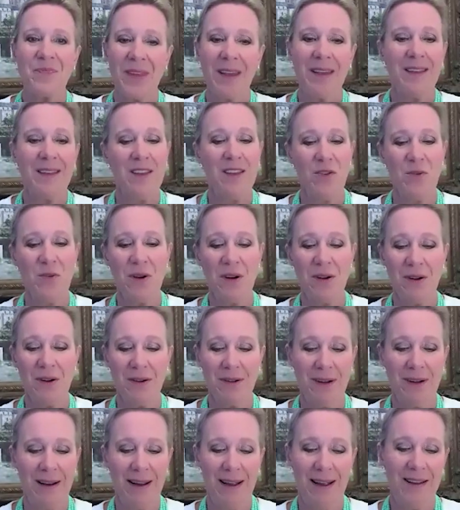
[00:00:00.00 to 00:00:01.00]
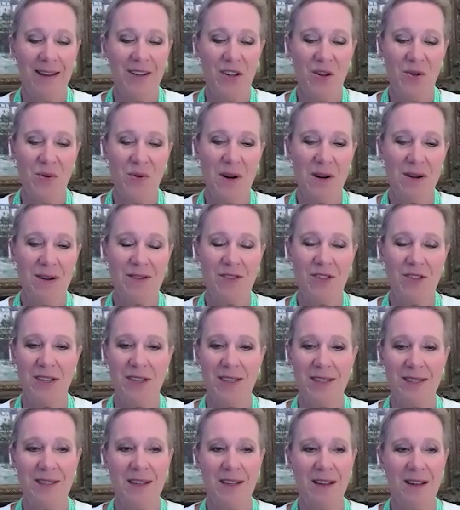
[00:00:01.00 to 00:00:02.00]
you are
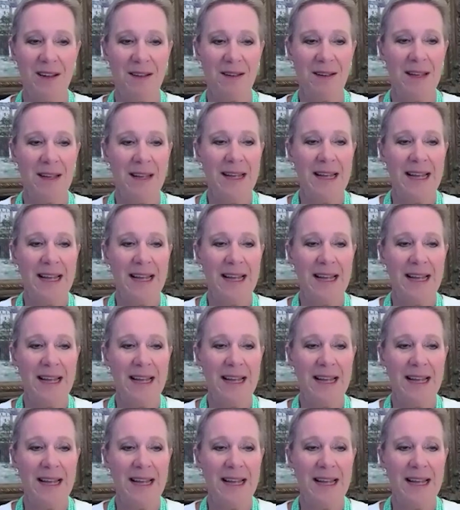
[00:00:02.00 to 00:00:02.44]
just a